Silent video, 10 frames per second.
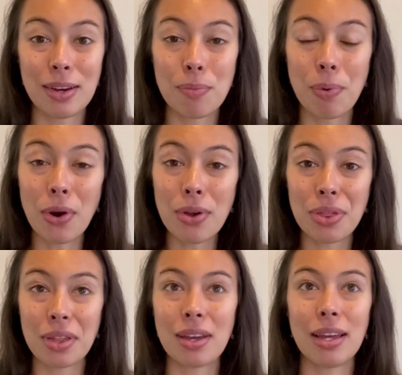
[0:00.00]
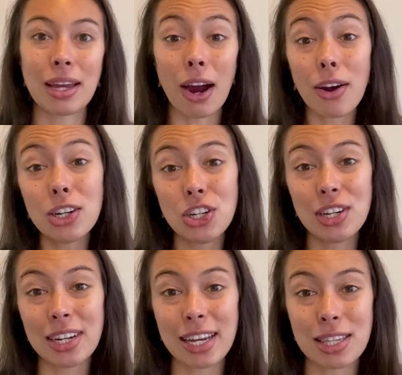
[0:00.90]
both encouraged you
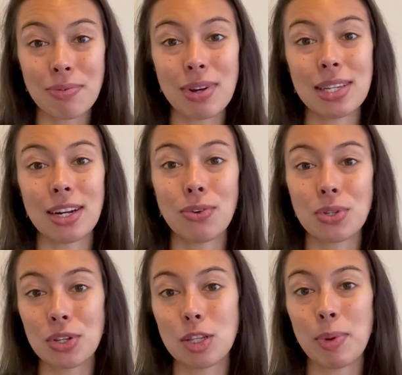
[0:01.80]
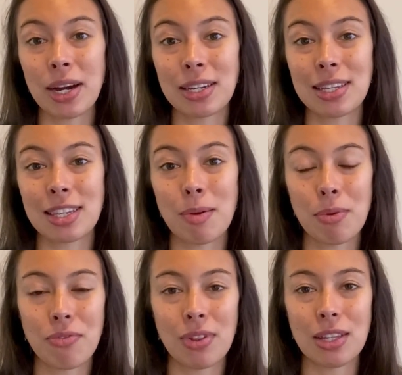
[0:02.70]
to take some rest and also sparked
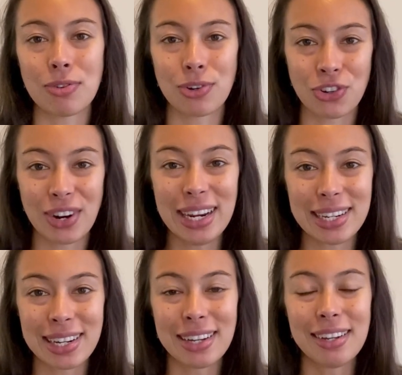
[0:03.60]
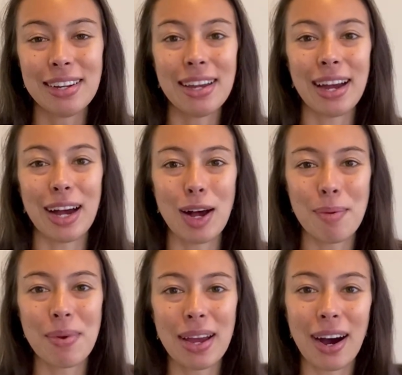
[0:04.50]
excitement for this retreat.
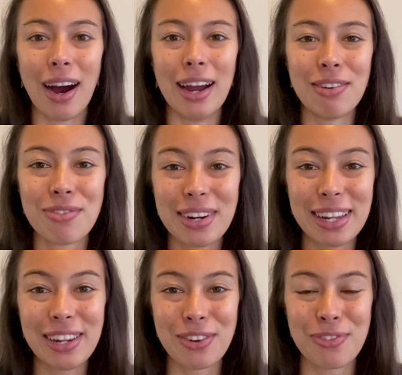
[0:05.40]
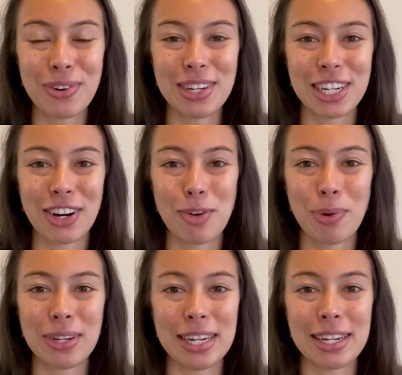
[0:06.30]
I really look forward to sharing
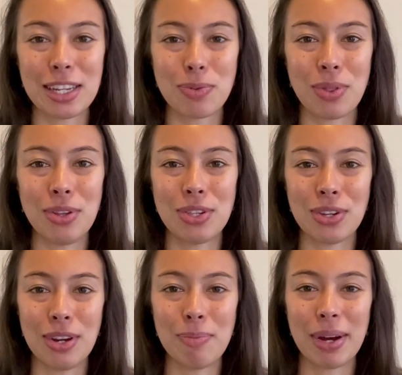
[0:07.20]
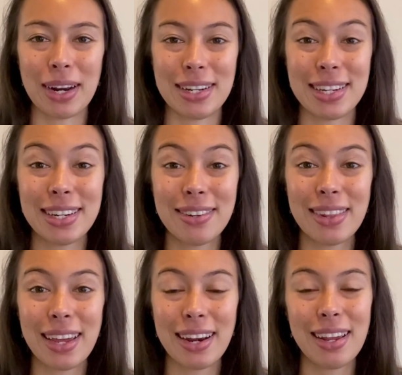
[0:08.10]
more details with you soon. But until
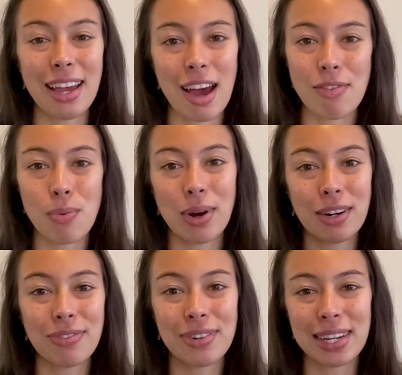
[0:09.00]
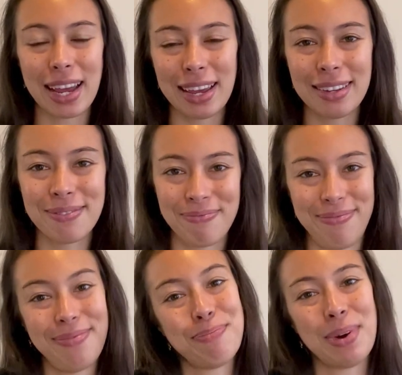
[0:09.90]
then, have a wonderful day.
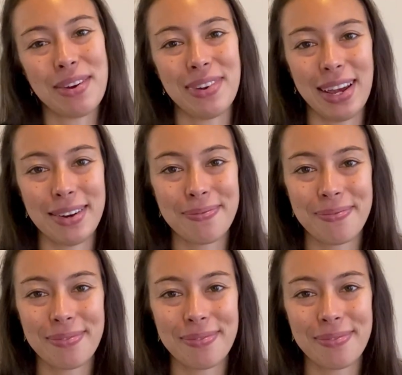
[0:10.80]
Bye for now.